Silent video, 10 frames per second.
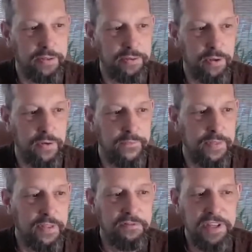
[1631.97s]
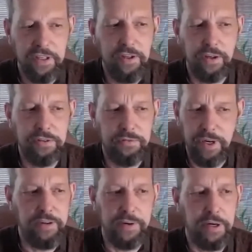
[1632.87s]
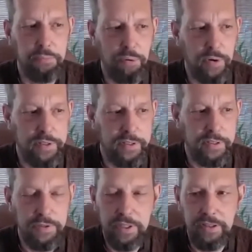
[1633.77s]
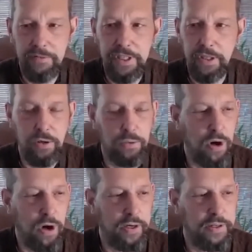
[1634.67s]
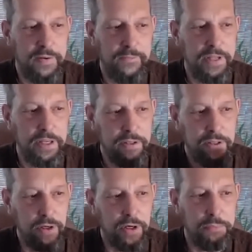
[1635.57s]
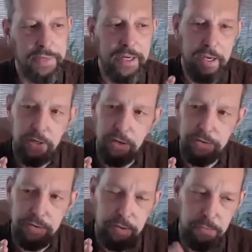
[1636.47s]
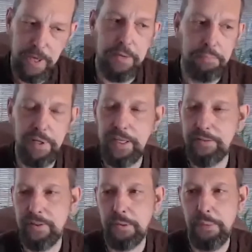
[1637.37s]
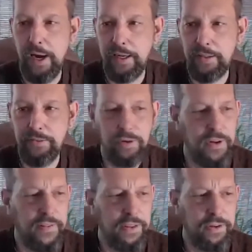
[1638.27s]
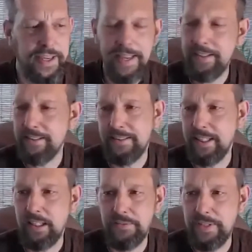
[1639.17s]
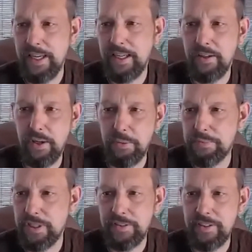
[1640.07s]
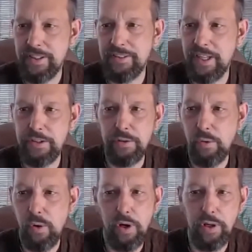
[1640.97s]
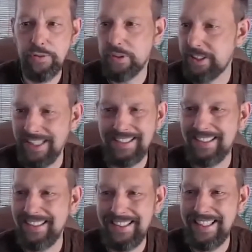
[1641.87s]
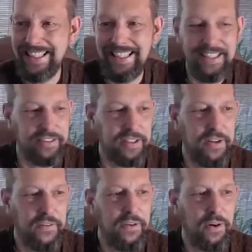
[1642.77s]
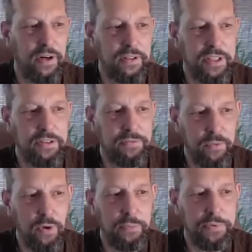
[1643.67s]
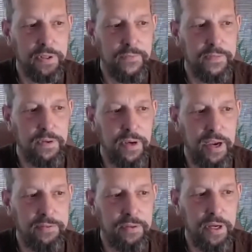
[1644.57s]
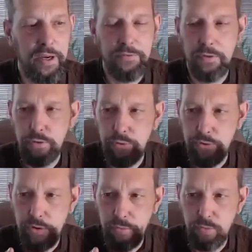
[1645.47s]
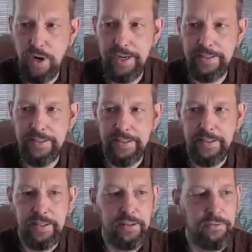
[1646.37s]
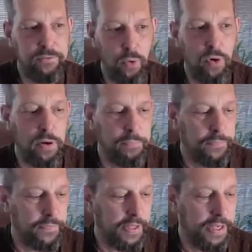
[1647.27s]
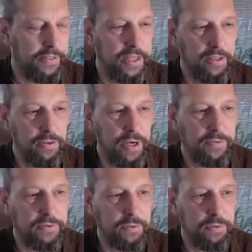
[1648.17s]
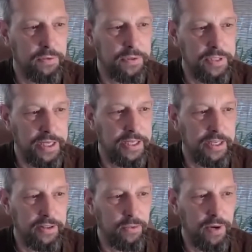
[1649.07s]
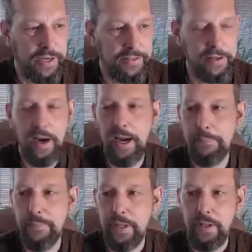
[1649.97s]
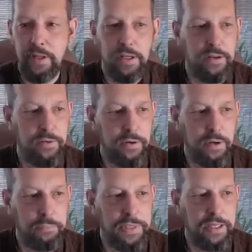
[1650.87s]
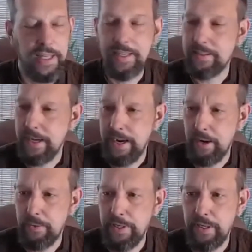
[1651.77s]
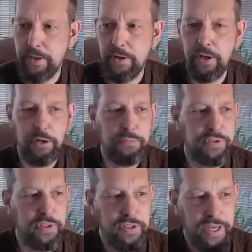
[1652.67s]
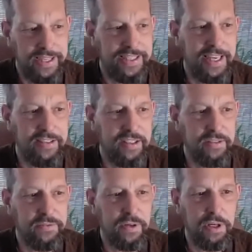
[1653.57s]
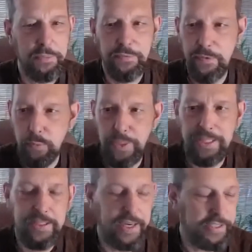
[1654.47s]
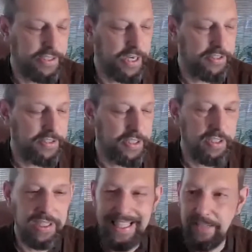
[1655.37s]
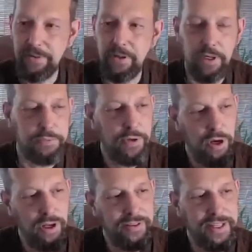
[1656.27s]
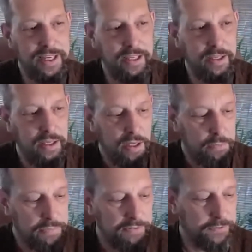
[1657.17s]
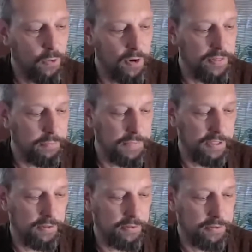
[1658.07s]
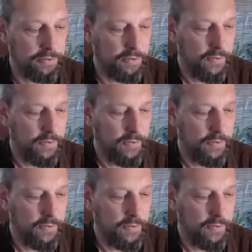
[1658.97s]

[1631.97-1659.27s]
So the vehicle is very, very important. If you get the vehicle wrong, then the herb may not go to the right place in the body. So you can't just think of taking herbs just in essential oils or just in teas or these forms. You have to choose the right form, and then you have to take it at the right time. Like diarrhea herb, digestive herb for weak digestion, liver herbs, all are taken before the meals.